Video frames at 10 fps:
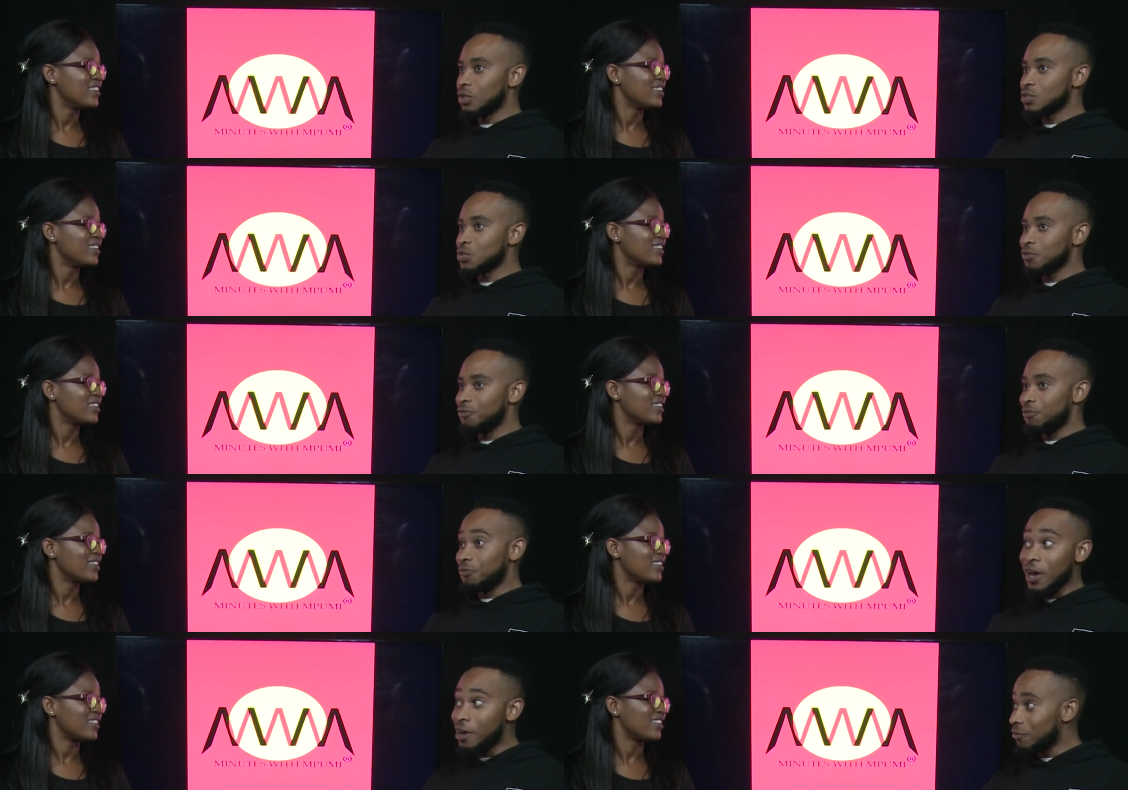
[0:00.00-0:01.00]
Speaker 1: this was
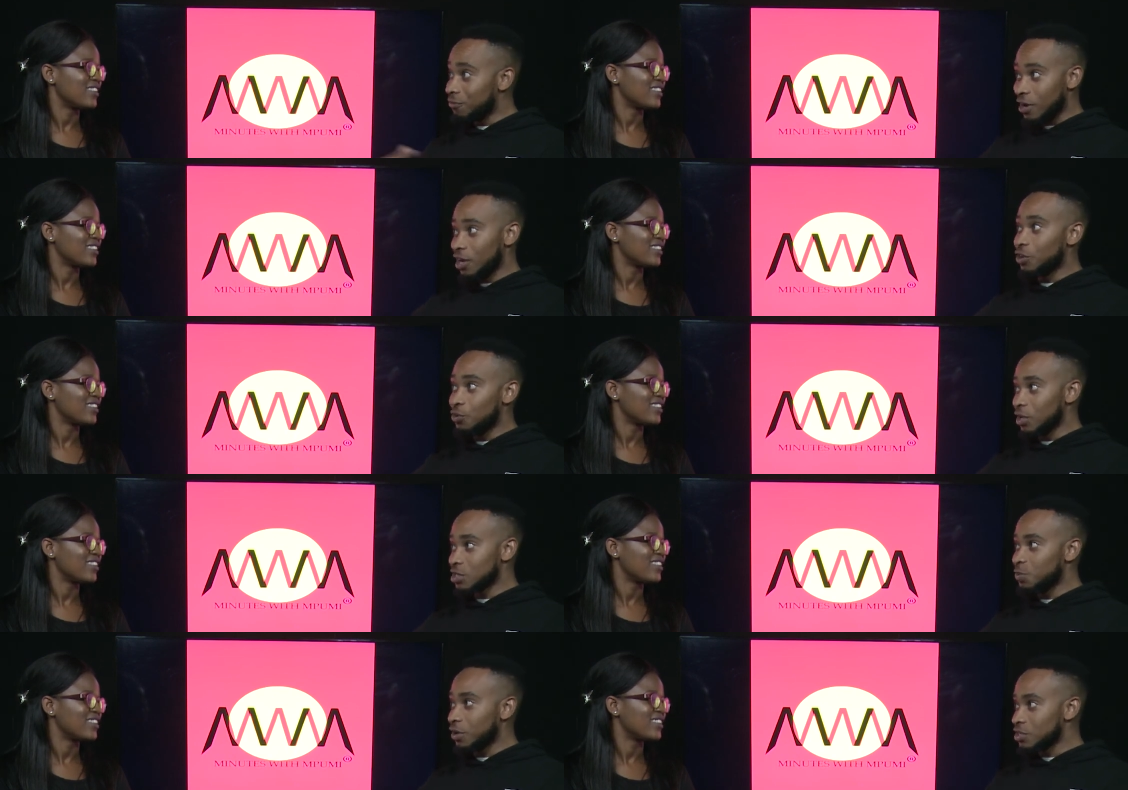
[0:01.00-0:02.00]
very, very cool
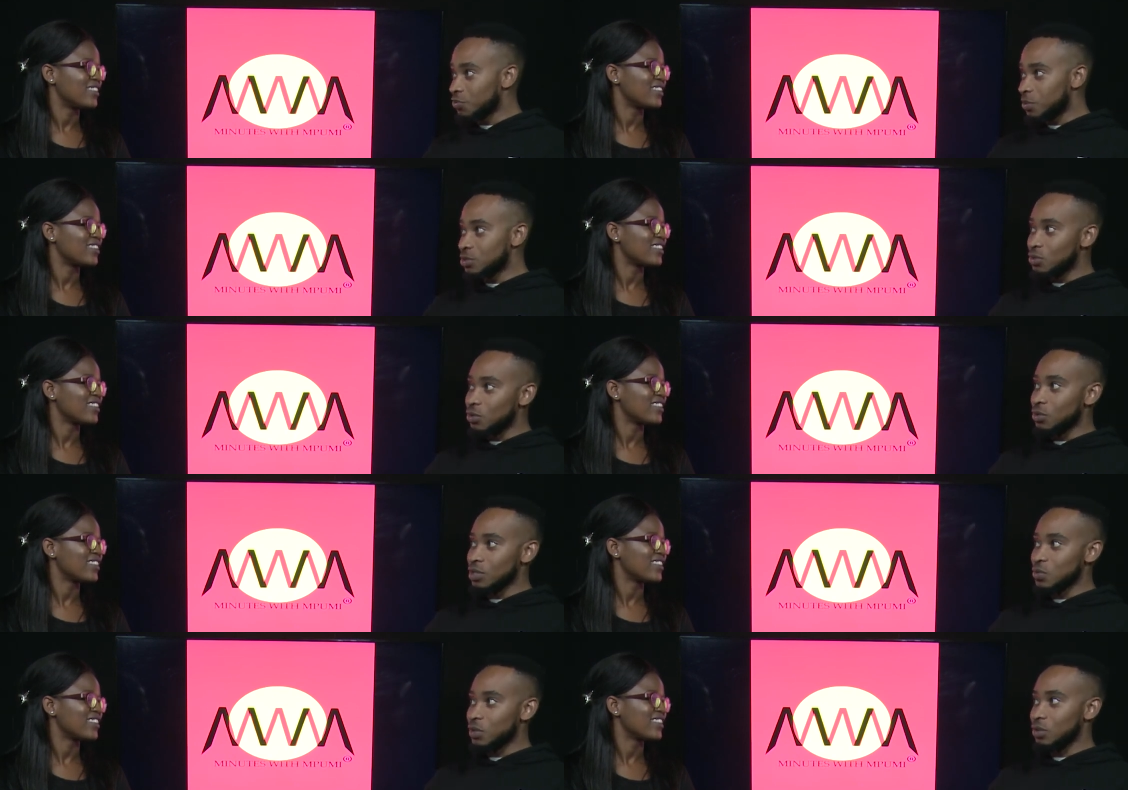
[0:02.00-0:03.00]
experience for me to do
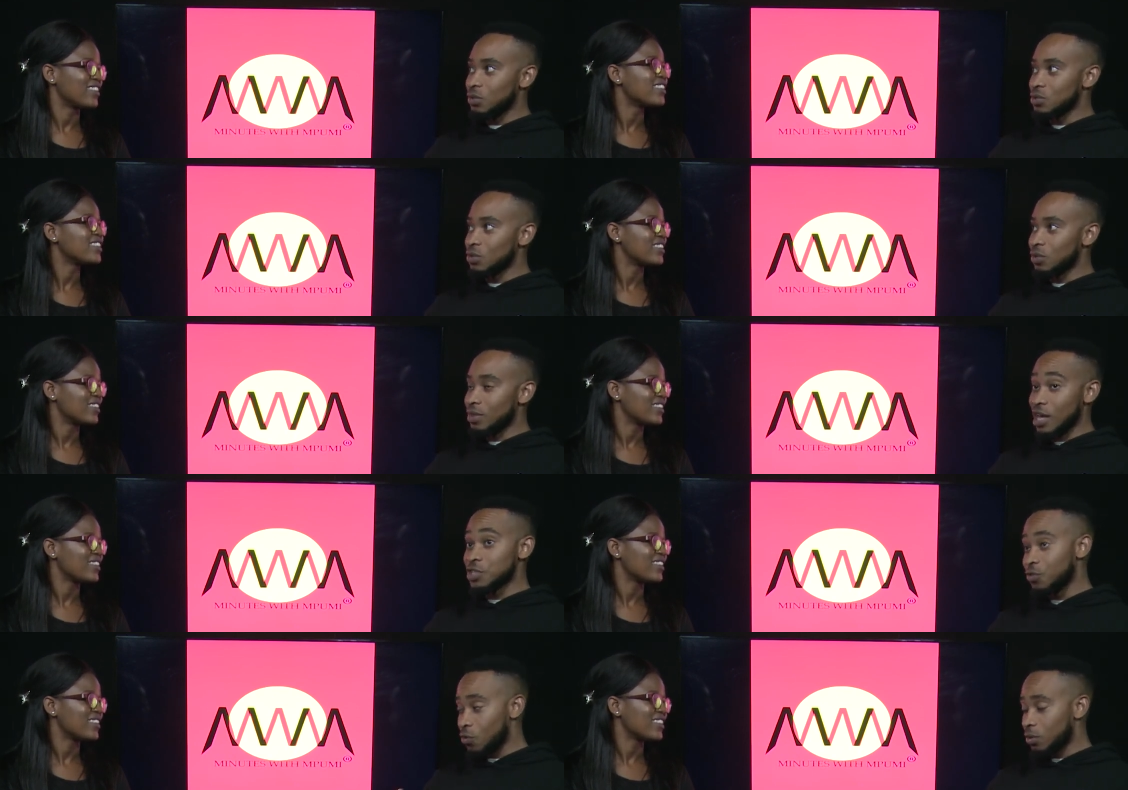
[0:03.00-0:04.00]
this with you. So
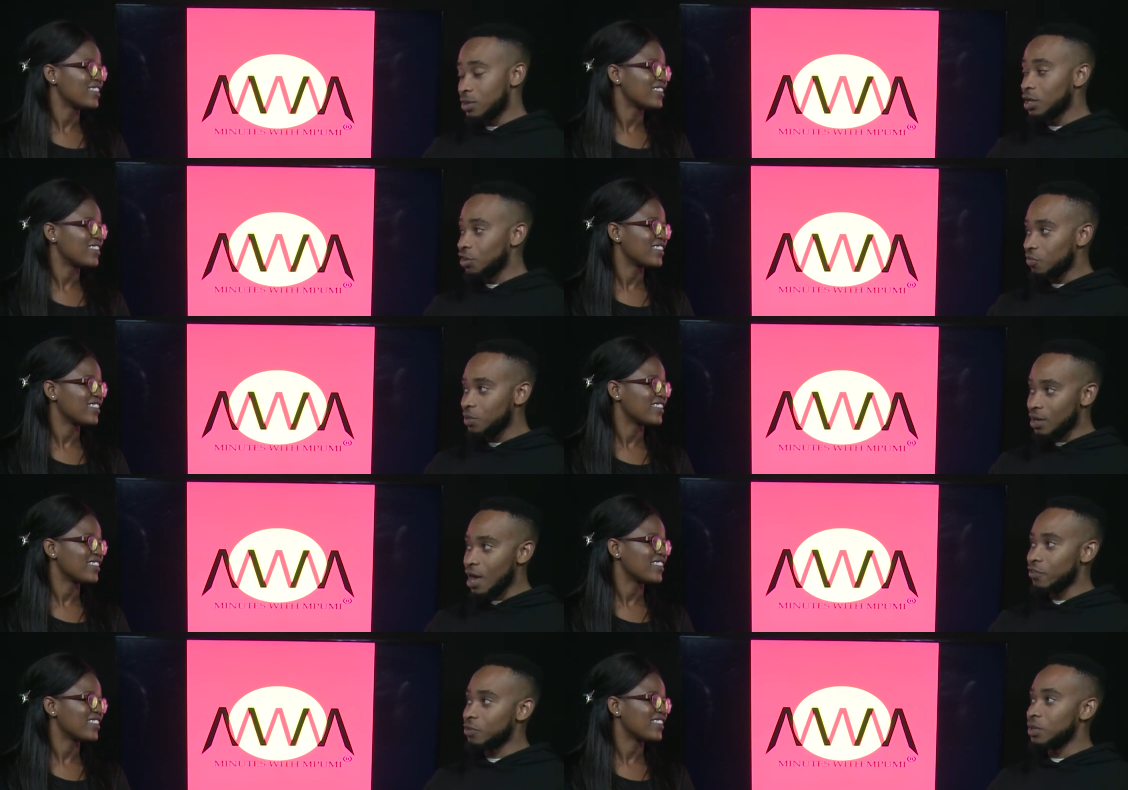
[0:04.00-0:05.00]
thanks for thinking of me
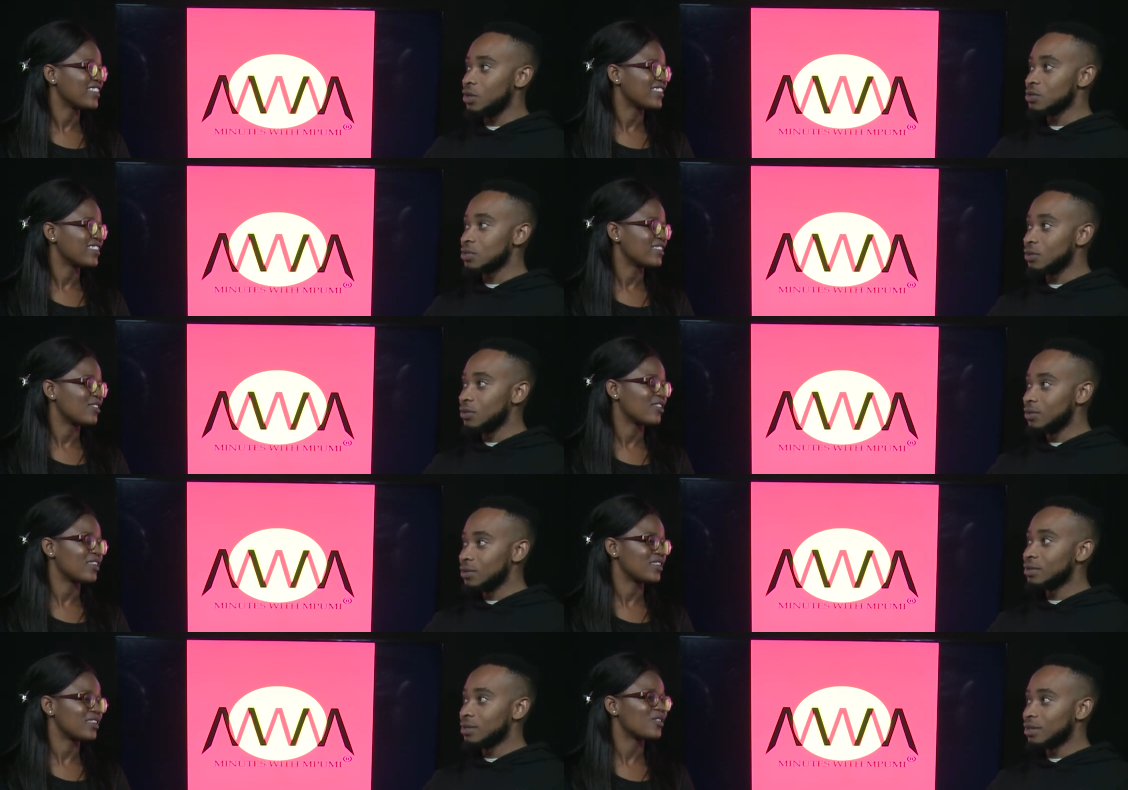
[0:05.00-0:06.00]
and having me also.
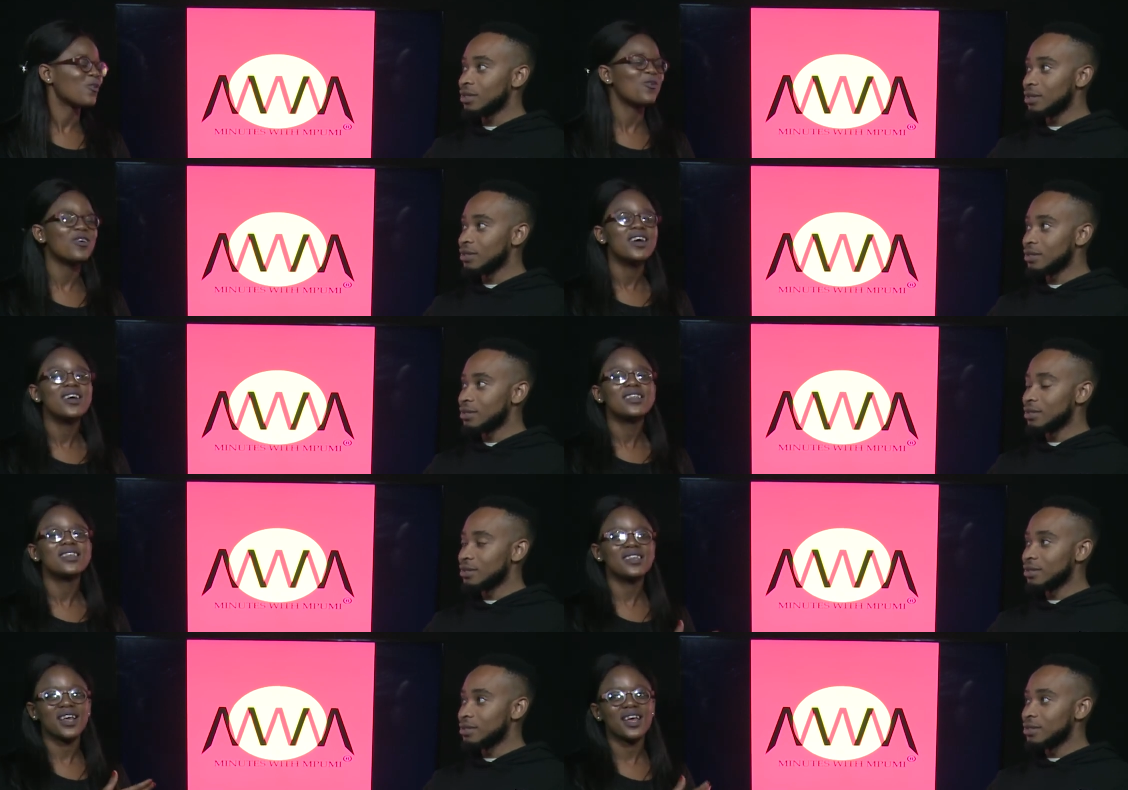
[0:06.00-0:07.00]
Speaker 2: So
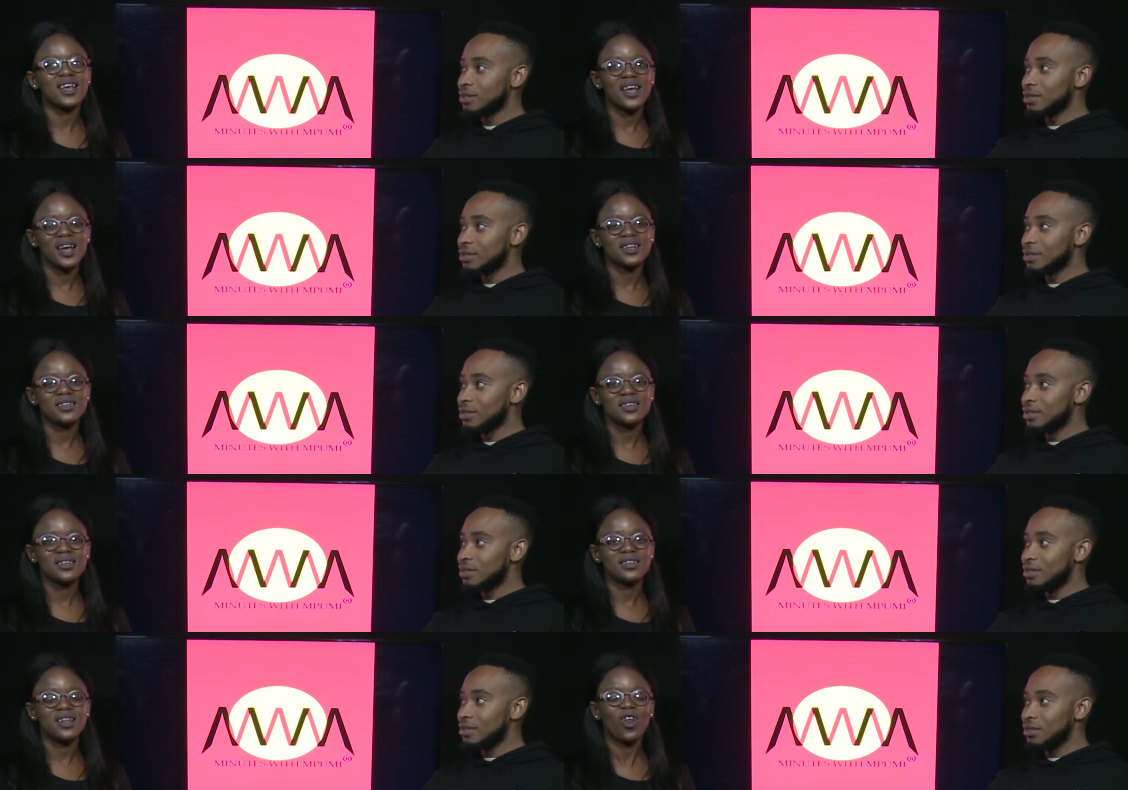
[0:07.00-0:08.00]
this guy, guys,
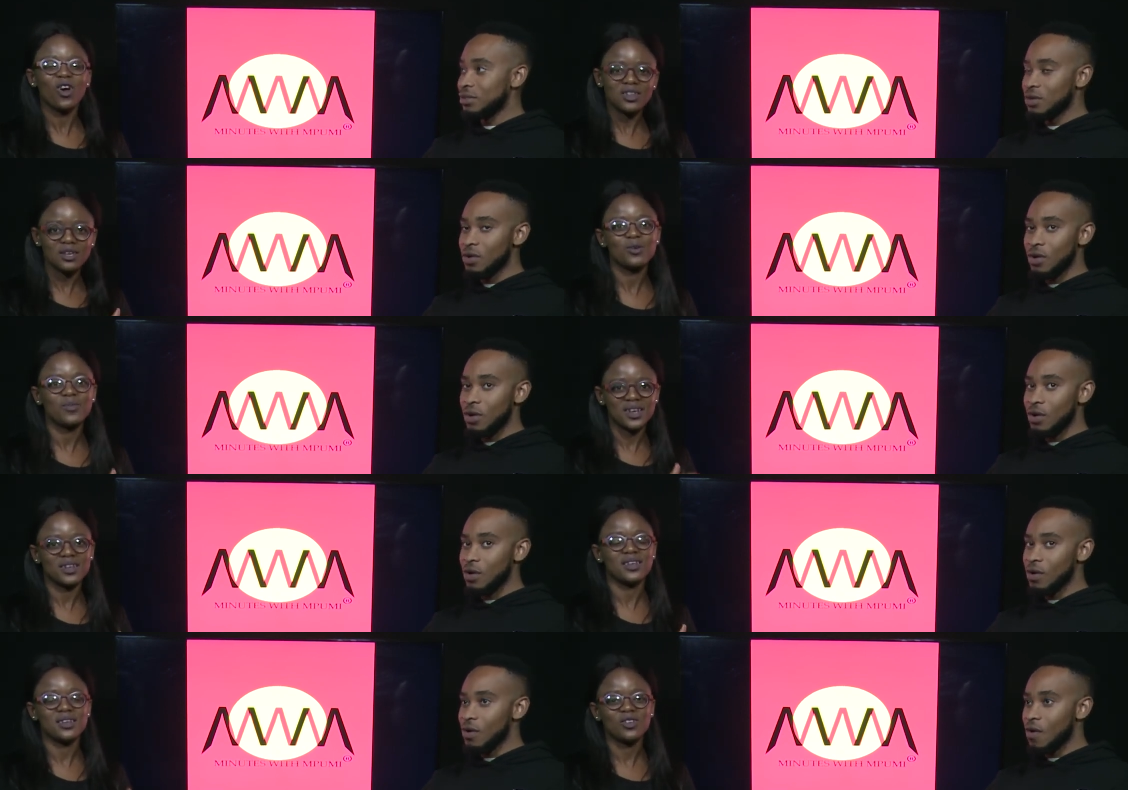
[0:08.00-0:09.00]
he's long-term
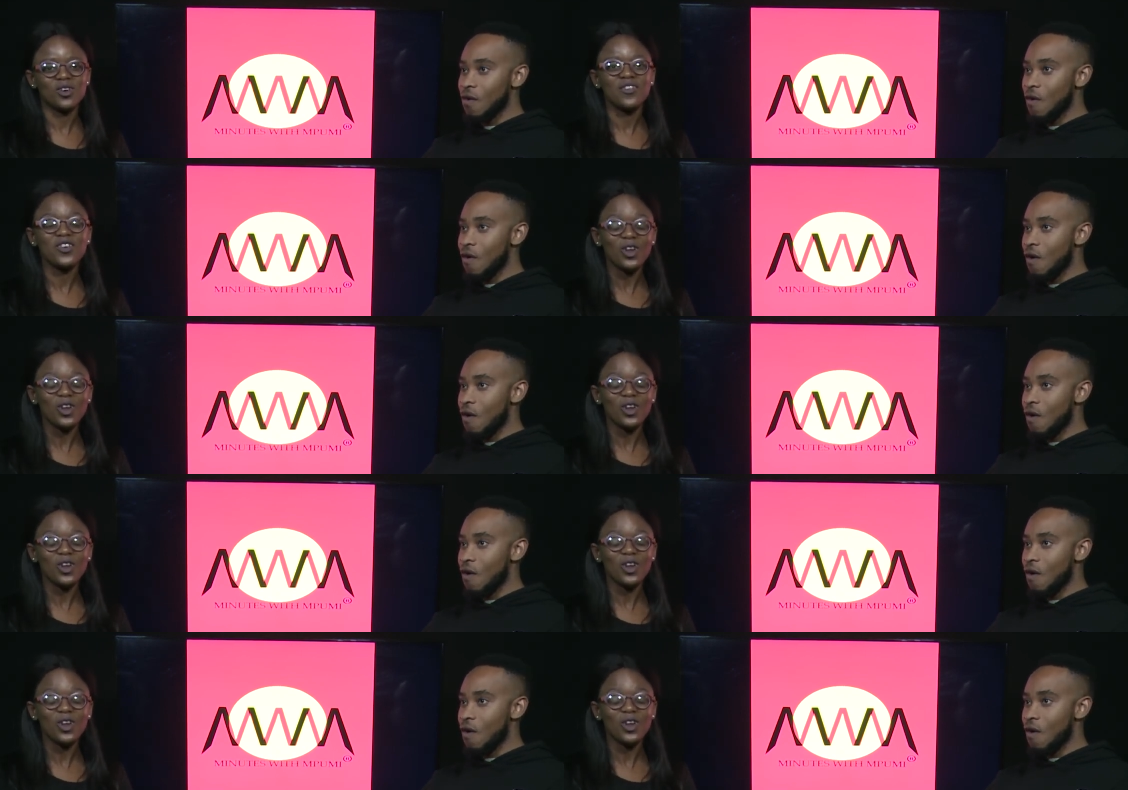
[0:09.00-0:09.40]
success. So if